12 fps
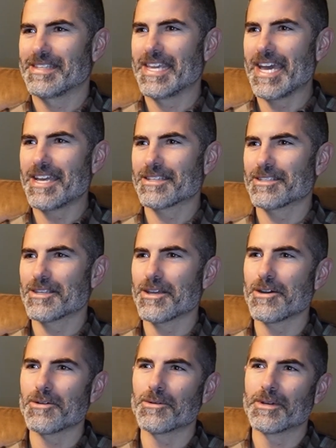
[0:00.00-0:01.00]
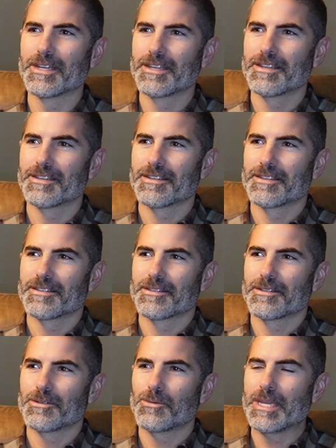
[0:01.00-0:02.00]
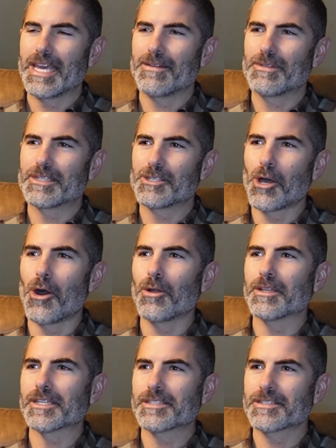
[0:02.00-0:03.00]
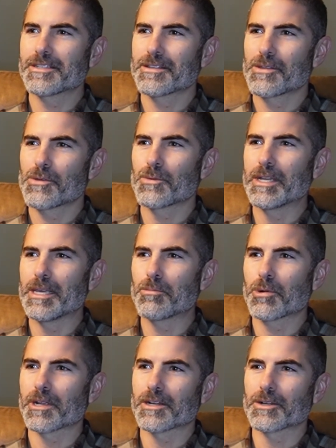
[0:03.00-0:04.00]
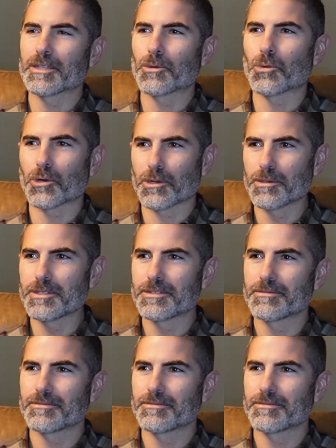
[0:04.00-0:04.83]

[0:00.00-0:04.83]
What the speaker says: Yeah, so we have the tallest 3D printer in the world.